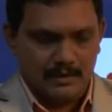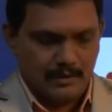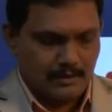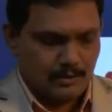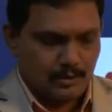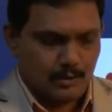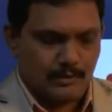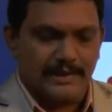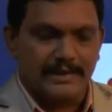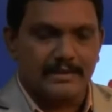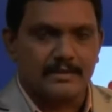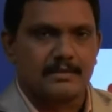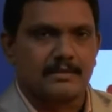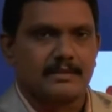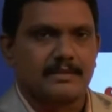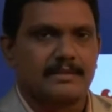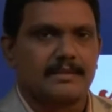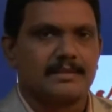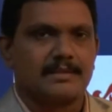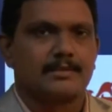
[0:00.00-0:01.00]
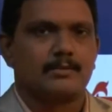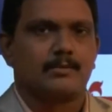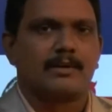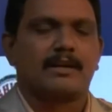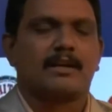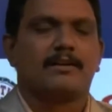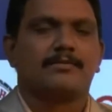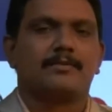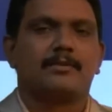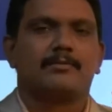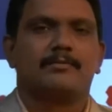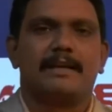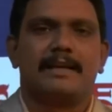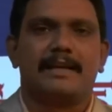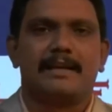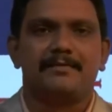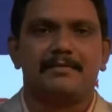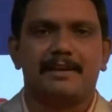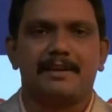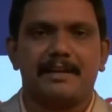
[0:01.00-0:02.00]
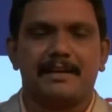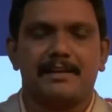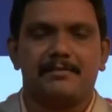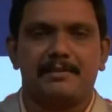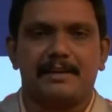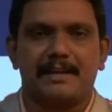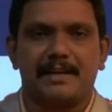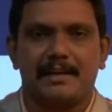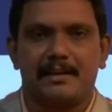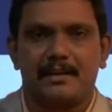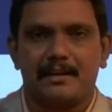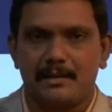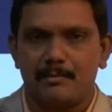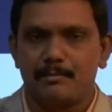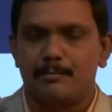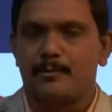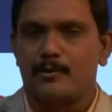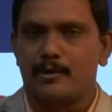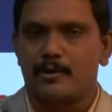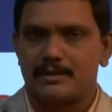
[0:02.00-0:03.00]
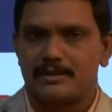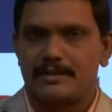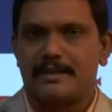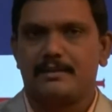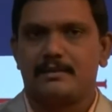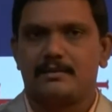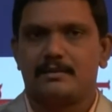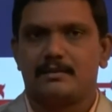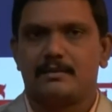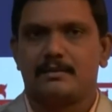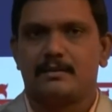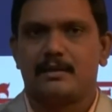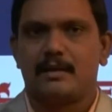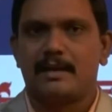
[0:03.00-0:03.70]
Students, this is one of the very important